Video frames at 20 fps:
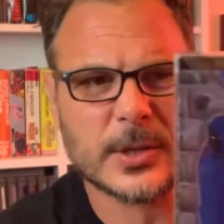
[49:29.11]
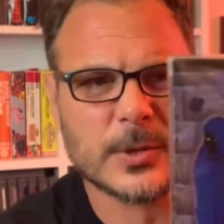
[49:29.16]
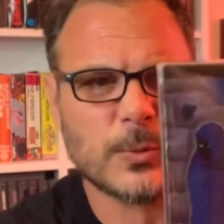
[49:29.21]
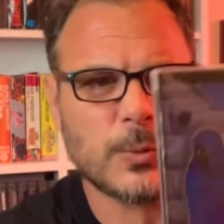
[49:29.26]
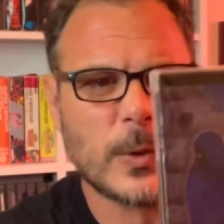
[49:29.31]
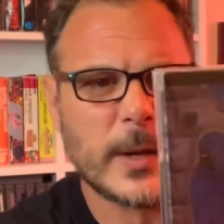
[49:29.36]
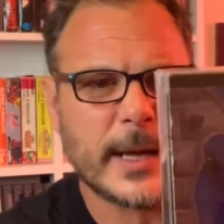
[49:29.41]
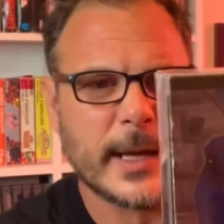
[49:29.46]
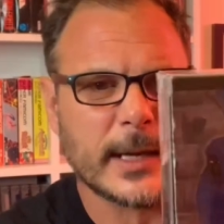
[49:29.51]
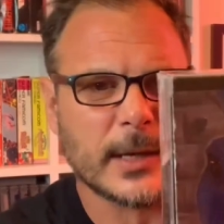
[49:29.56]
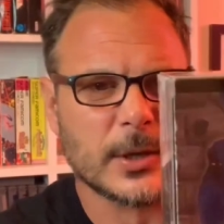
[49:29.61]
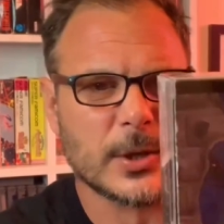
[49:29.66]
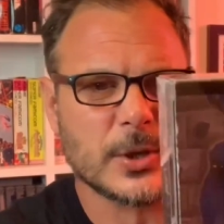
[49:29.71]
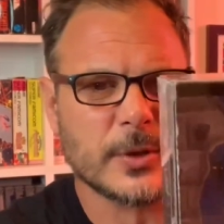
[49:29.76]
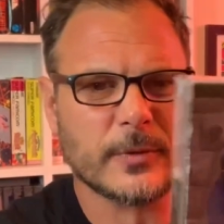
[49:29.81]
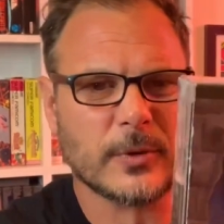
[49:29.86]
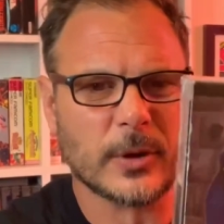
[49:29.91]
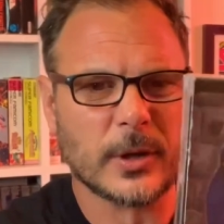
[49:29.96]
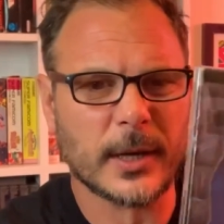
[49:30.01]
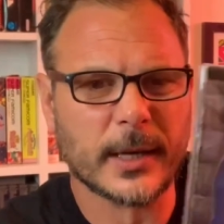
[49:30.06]
It's weird because
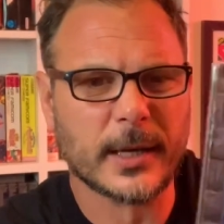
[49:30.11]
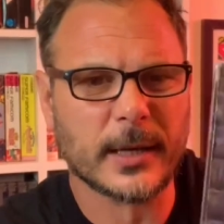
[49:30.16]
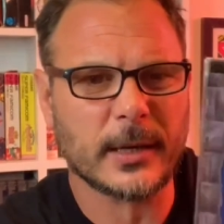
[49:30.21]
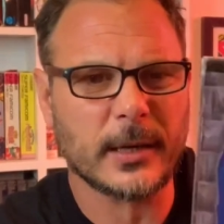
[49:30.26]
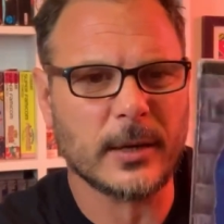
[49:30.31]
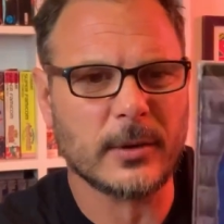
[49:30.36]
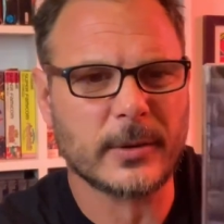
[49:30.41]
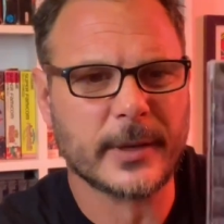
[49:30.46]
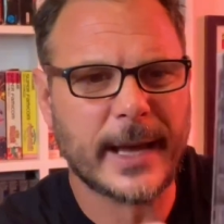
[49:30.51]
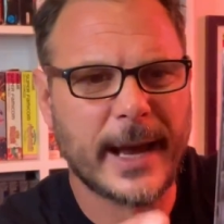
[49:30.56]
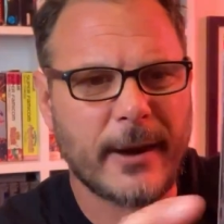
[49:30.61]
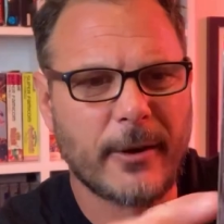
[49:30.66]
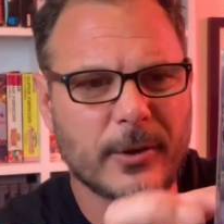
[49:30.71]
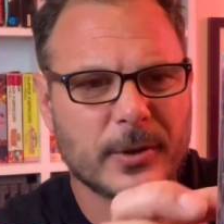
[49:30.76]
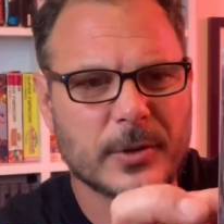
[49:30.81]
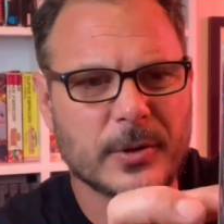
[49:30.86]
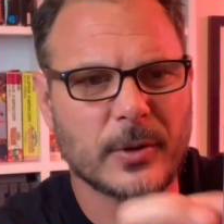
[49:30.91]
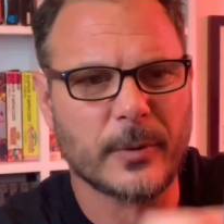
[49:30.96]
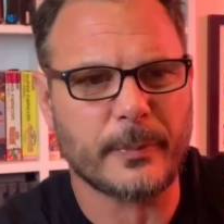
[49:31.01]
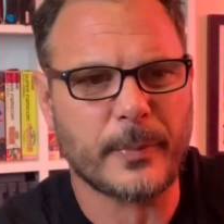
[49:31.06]
you've got like a little
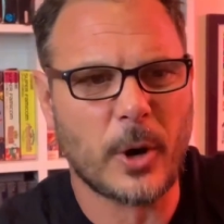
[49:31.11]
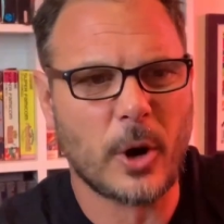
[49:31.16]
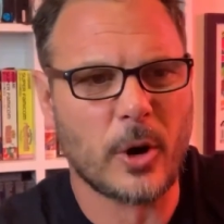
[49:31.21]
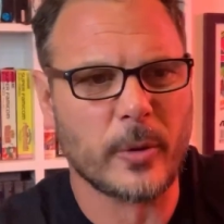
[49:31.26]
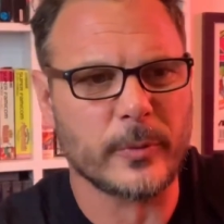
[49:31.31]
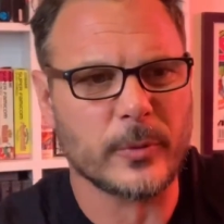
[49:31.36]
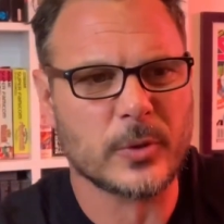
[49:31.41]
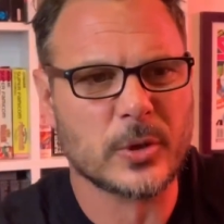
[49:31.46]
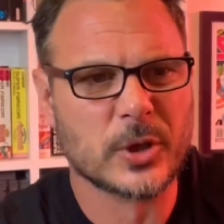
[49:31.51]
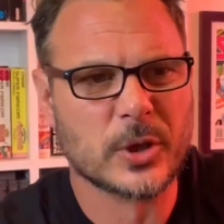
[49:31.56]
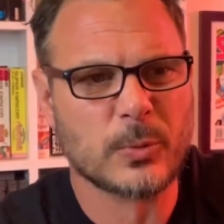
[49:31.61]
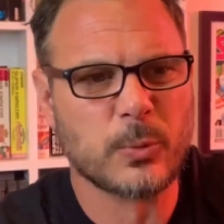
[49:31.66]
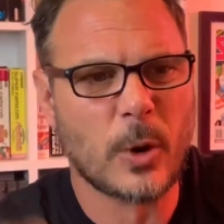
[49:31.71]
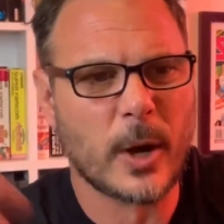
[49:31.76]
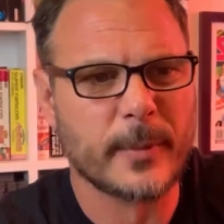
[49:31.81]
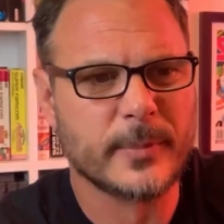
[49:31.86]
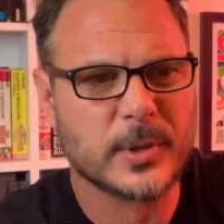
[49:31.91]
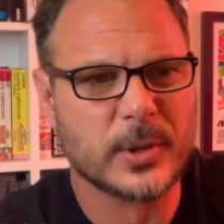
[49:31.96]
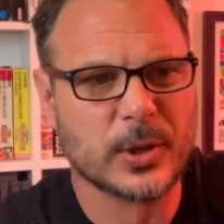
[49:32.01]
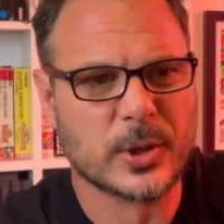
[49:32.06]
character at the bottom who
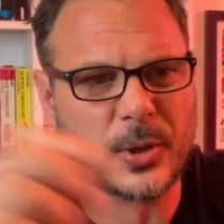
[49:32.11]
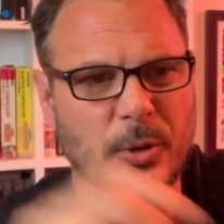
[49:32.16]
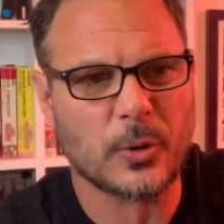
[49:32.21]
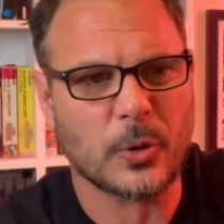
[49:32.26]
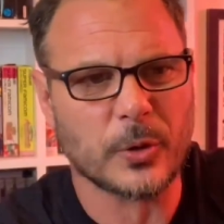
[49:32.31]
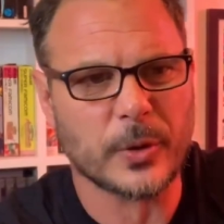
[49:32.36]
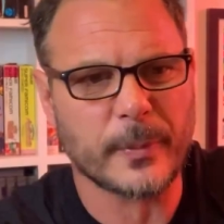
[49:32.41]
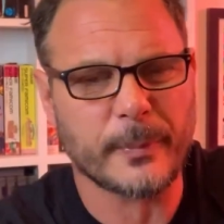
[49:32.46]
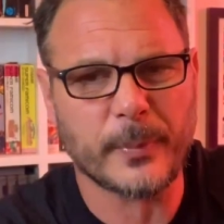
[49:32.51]
swipes his sword,